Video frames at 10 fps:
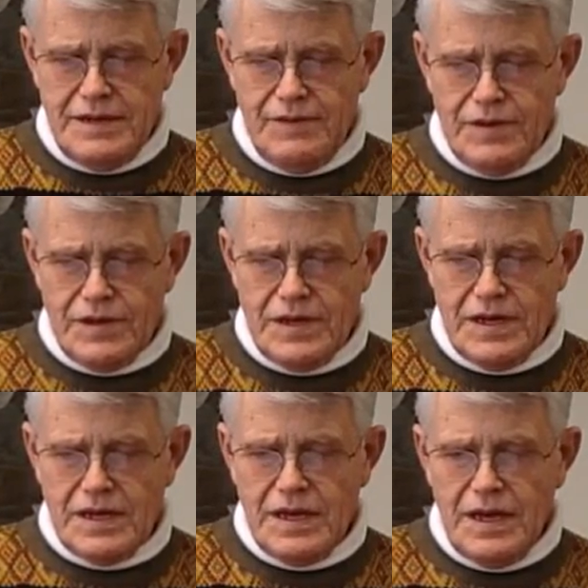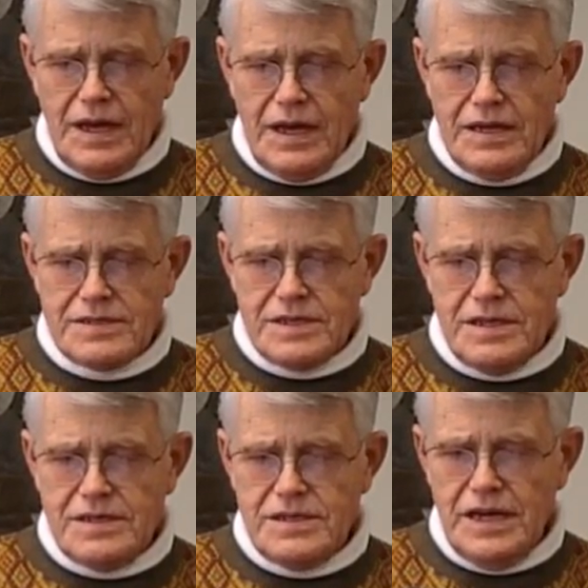everything and
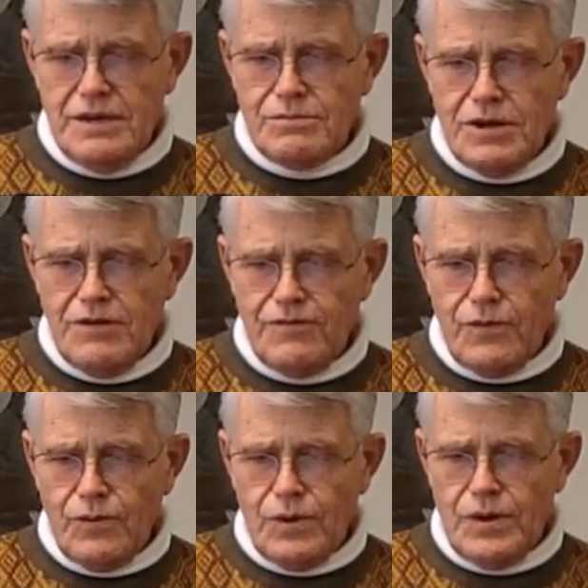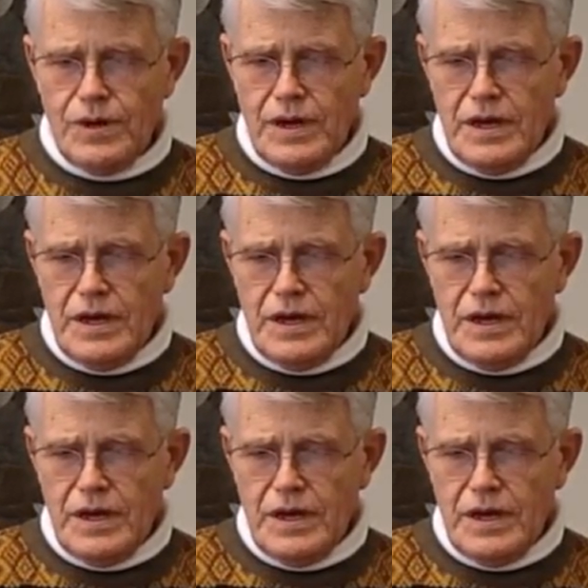said January 4